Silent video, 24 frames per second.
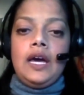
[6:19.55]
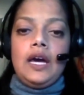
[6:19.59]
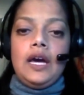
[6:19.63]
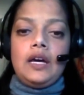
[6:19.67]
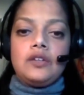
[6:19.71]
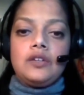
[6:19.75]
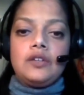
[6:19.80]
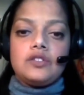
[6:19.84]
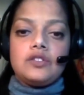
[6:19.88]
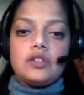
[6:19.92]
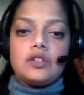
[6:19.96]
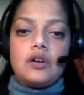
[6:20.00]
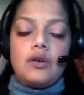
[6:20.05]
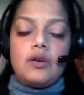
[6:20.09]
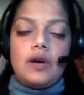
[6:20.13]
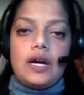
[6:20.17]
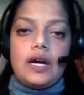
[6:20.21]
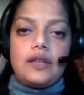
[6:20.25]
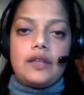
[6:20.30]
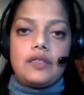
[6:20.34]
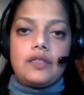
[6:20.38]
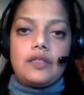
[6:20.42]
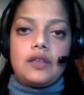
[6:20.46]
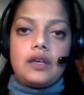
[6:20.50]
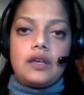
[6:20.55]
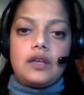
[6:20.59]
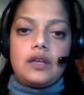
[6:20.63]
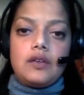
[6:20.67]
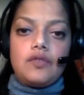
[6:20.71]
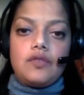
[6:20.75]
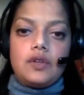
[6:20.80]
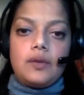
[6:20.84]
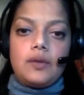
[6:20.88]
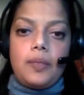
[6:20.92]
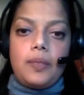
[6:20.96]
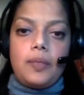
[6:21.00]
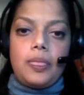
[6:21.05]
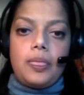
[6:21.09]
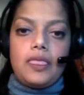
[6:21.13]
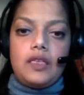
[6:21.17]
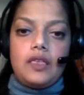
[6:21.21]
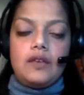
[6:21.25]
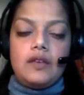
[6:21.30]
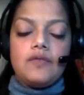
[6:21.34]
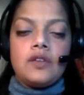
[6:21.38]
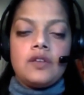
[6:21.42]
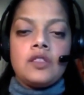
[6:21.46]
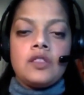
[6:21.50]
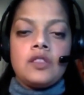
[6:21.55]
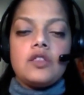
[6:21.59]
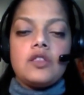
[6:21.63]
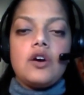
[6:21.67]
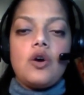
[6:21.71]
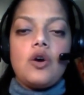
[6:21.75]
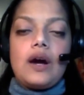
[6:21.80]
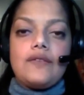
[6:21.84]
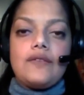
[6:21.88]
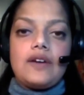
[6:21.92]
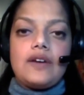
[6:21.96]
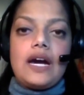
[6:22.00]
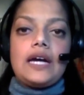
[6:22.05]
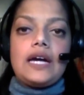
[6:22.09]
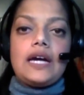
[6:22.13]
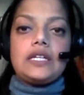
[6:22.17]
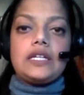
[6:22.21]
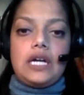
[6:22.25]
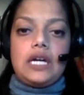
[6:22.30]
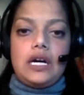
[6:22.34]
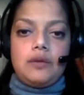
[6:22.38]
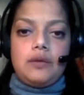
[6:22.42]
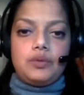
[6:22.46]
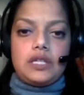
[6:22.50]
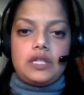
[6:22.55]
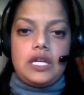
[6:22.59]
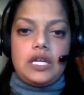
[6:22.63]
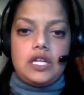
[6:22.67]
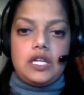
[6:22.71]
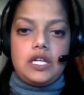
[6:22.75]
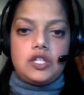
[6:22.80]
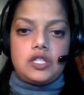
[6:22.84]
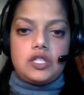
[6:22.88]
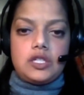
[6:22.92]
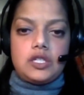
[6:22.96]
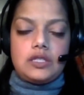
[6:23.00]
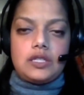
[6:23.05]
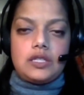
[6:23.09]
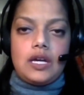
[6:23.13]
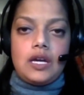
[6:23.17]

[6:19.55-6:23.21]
And so I think even though I've had complications,